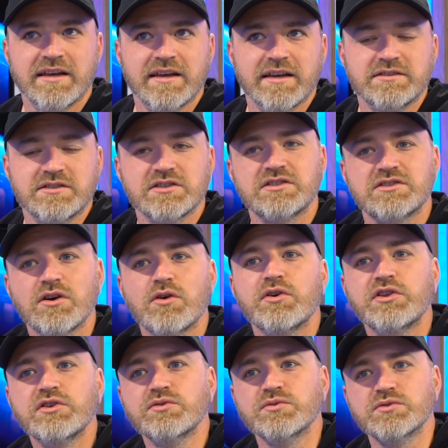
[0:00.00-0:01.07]
It's just so
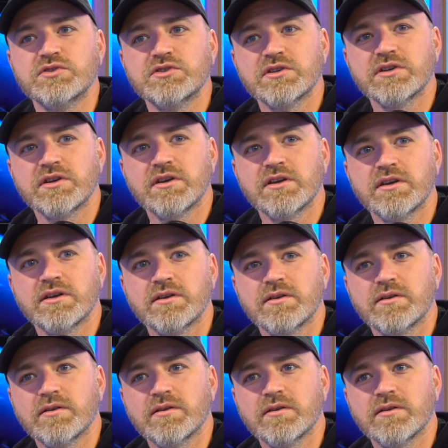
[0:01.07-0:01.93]
huge. Mm-hmm.